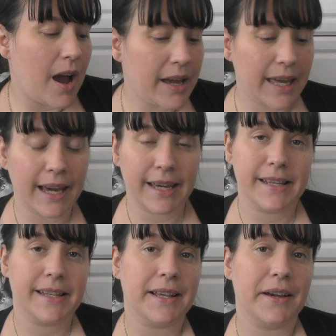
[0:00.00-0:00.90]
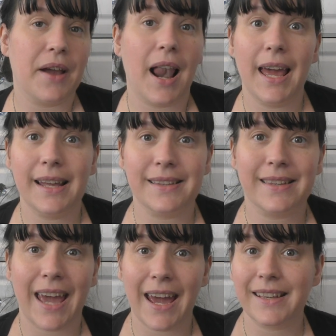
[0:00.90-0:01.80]
Okay, so let's
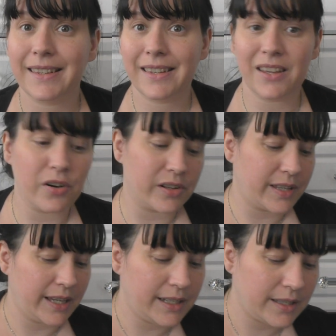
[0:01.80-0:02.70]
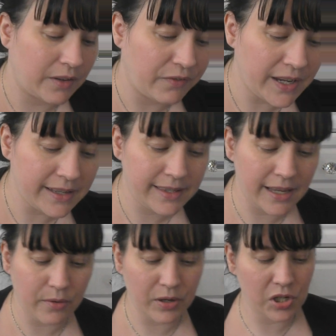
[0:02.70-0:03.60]
get started. The first
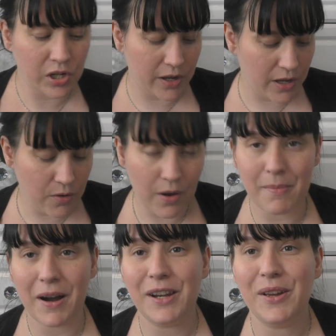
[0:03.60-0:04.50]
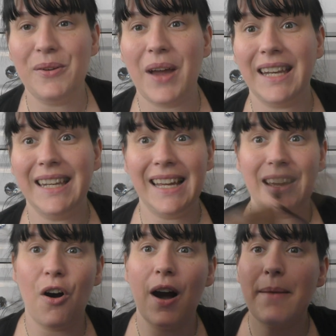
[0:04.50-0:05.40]
thing I want to show you are my new
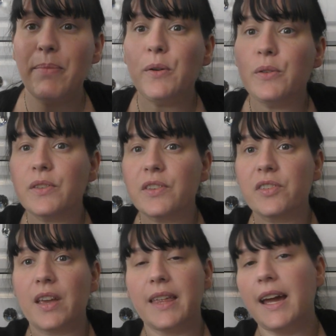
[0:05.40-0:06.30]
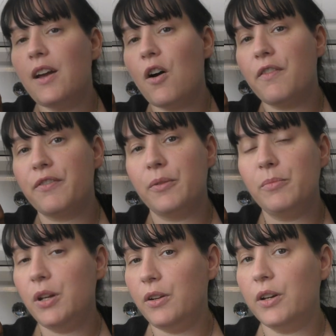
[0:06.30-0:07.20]
knee-high boots. They are from
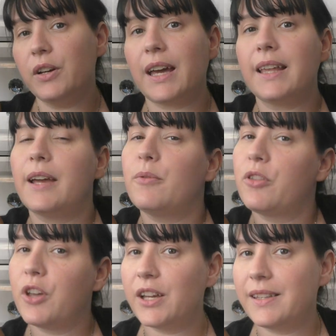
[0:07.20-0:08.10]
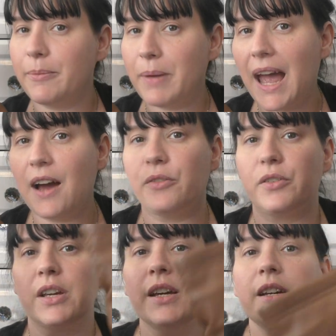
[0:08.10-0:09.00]
New Look and they were
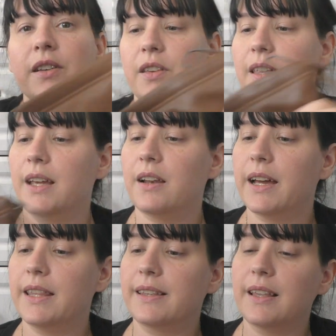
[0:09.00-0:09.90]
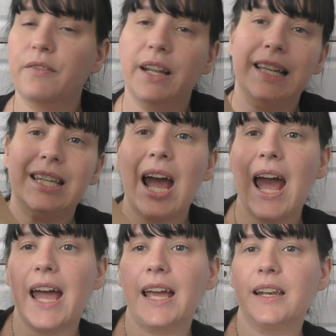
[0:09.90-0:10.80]
£30. So they're like this lovely
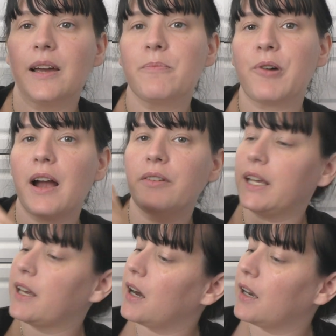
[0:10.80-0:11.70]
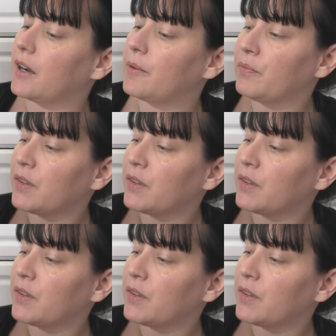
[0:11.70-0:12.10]
tan brownie colour.